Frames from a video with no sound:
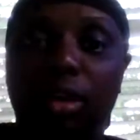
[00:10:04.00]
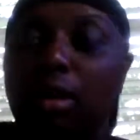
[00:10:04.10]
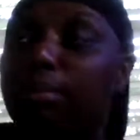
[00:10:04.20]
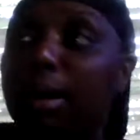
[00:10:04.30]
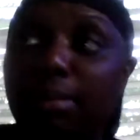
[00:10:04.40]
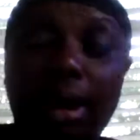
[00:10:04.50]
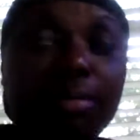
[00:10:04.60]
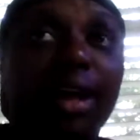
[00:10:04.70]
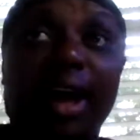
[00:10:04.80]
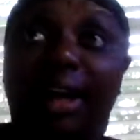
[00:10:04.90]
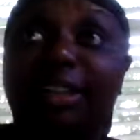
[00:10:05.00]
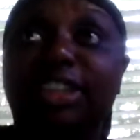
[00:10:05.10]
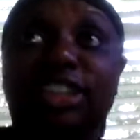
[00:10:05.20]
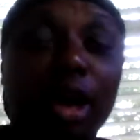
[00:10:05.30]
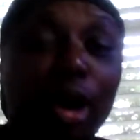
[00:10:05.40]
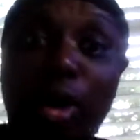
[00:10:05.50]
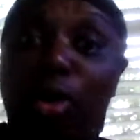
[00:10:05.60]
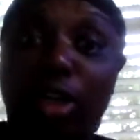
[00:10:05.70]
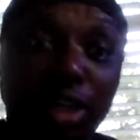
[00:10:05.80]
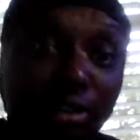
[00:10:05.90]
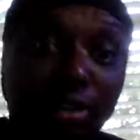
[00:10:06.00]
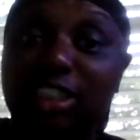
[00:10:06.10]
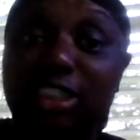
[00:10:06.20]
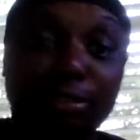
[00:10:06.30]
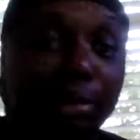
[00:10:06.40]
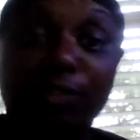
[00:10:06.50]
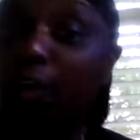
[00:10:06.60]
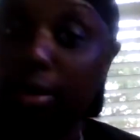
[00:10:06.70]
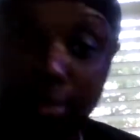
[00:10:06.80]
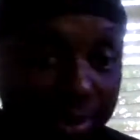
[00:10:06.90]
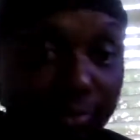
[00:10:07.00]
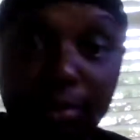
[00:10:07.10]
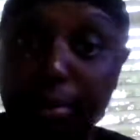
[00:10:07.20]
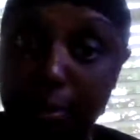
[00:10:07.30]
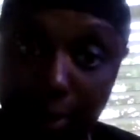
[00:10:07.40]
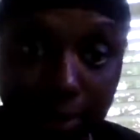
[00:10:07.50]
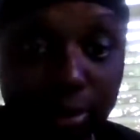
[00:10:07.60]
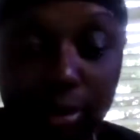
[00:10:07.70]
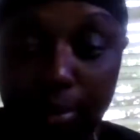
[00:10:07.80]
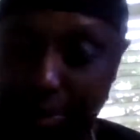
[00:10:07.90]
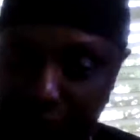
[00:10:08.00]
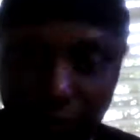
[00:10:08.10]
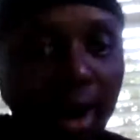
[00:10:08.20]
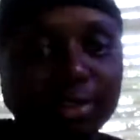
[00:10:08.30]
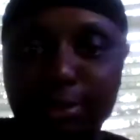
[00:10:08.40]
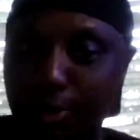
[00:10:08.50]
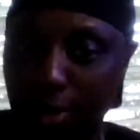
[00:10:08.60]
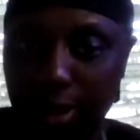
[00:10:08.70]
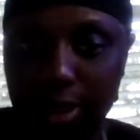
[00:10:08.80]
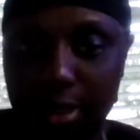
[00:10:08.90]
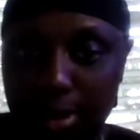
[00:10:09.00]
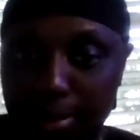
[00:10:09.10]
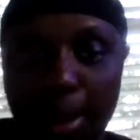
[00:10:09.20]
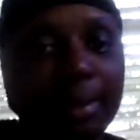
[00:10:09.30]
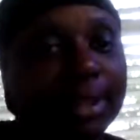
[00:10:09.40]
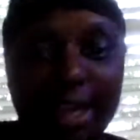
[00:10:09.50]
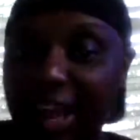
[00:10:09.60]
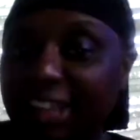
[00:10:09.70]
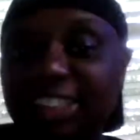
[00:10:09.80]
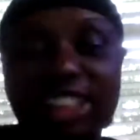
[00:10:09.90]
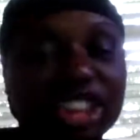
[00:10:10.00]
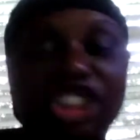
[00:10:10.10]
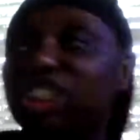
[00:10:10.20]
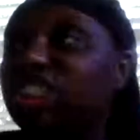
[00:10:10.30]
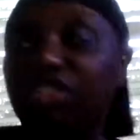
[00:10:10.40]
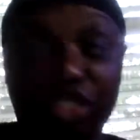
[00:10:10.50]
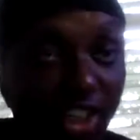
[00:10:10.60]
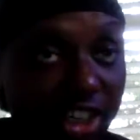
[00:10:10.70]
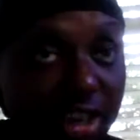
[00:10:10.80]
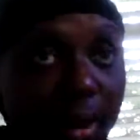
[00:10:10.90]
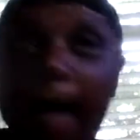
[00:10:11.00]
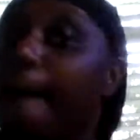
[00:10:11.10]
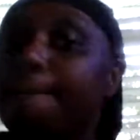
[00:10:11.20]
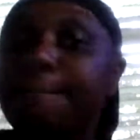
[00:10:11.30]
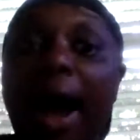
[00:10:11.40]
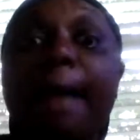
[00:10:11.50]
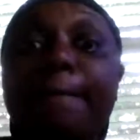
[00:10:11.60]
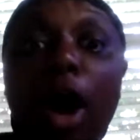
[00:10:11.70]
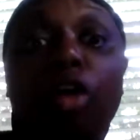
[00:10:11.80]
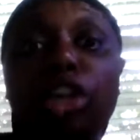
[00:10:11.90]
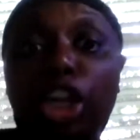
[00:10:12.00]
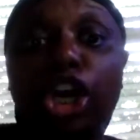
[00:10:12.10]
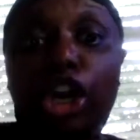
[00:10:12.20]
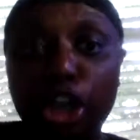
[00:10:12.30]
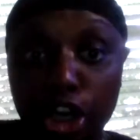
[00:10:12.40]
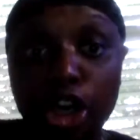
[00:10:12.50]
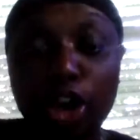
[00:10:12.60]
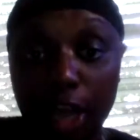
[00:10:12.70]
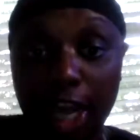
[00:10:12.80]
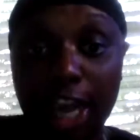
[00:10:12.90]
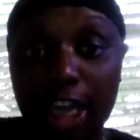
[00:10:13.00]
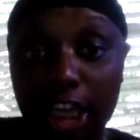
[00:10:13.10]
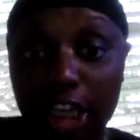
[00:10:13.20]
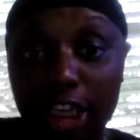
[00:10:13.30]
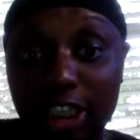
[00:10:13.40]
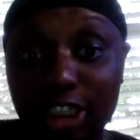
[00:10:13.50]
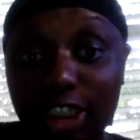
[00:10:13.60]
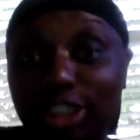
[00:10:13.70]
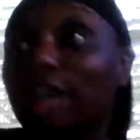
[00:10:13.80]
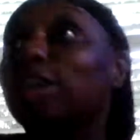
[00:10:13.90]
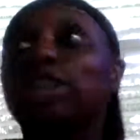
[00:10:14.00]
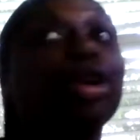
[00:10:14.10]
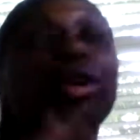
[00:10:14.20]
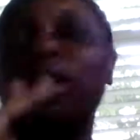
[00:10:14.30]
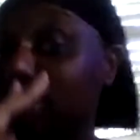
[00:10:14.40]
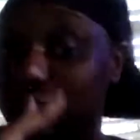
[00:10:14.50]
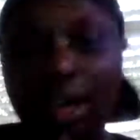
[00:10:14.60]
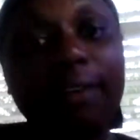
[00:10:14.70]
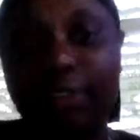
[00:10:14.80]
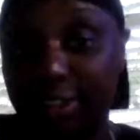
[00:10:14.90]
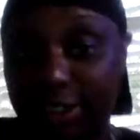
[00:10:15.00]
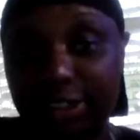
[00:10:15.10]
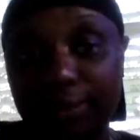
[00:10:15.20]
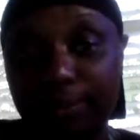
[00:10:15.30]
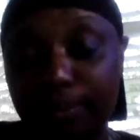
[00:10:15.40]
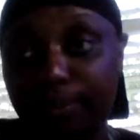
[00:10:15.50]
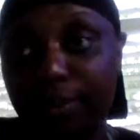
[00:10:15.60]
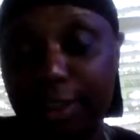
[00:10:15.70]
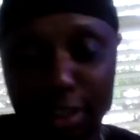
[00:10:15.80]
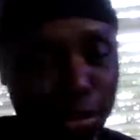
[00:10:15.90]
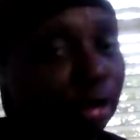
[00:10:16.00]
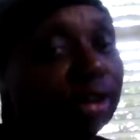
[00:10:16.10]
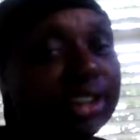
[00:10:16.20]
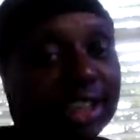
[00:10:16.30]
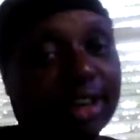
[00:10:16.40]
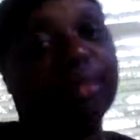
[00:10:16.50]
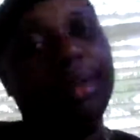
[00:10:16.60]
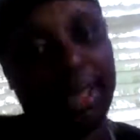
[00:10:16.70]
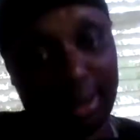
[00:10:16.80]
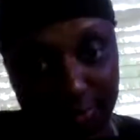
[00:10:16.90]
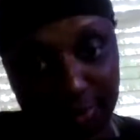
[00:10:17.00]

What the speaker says: my mama had this whole illness before I was even born. Before I was born, my mother has schizophrenia, bipolar, okay? Two of the toughest. And you're going to tell me,